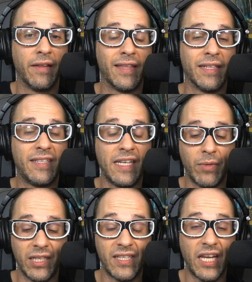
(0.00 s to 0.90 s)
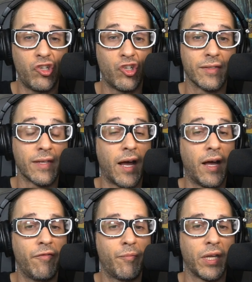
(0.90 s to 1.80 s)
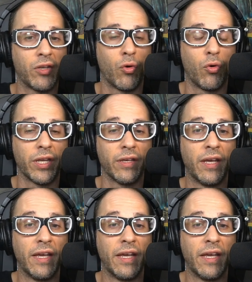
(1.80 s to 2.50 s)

the demonizations of Bitcoin,